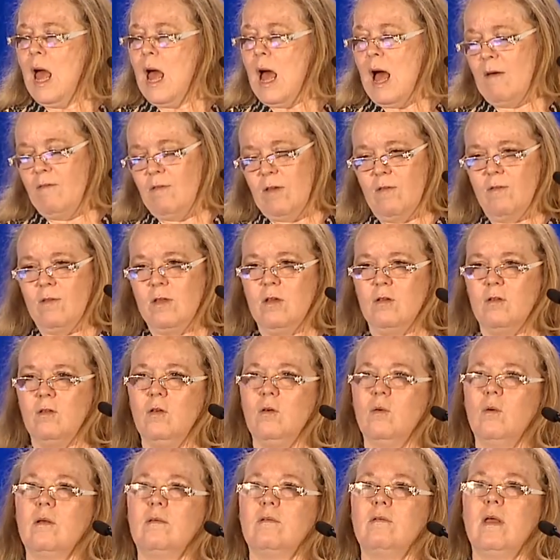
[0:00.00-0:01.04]
I've given you
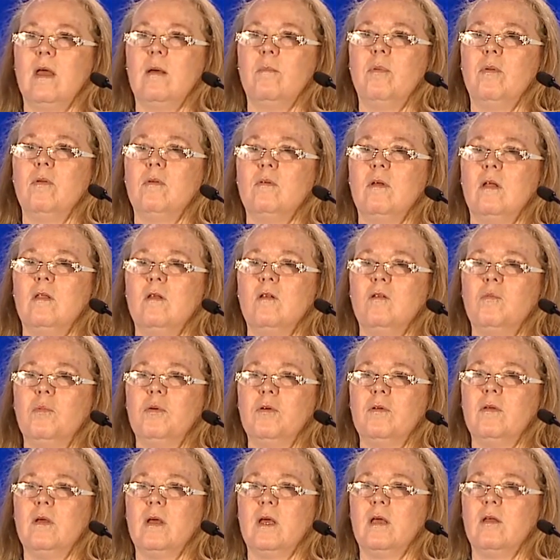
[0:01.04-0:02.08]
two examples on this
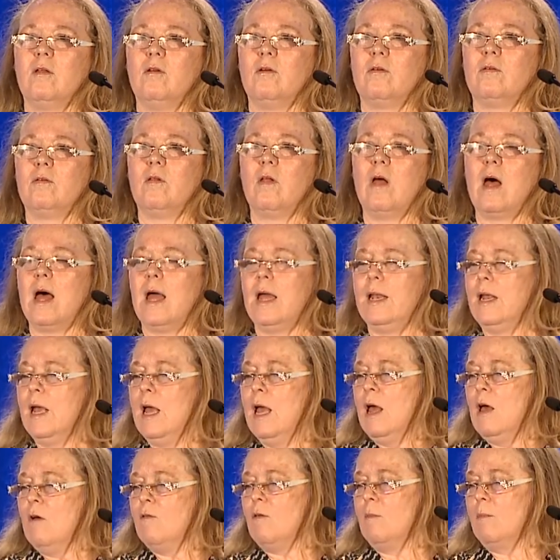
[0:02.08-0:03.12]
particular slide.
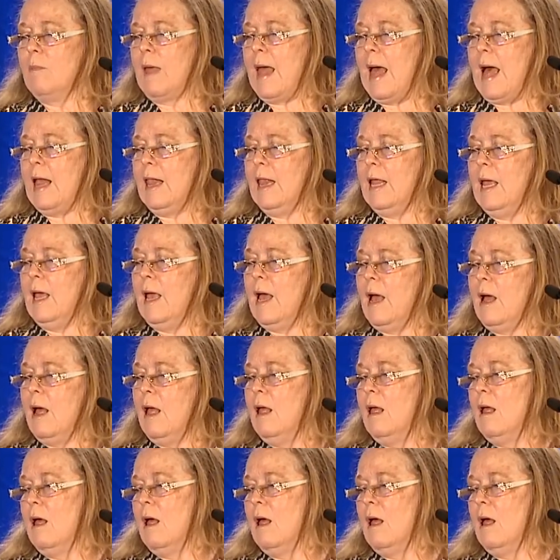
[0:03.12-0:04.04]
From Gallia,